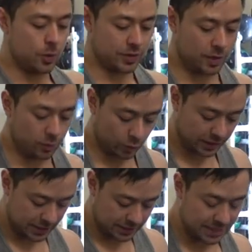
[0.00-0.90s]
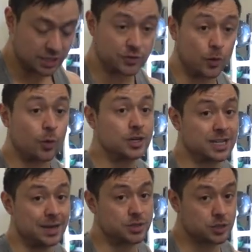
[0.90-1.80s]
with a really knees forward
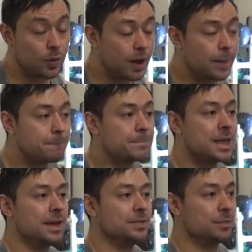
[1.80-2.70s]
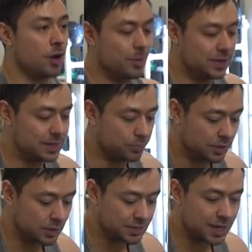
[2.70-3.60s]
type squat. They probably need to
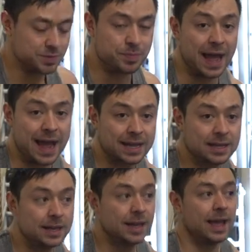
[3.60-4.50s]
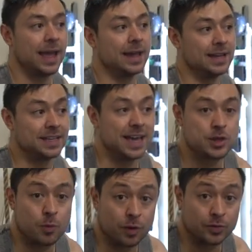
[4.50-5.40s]
bring those hips back and engage
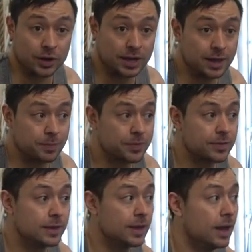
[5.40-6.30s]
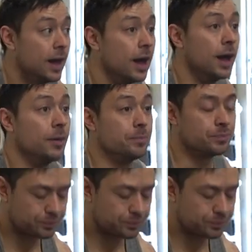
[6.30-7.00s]
more of their hips um,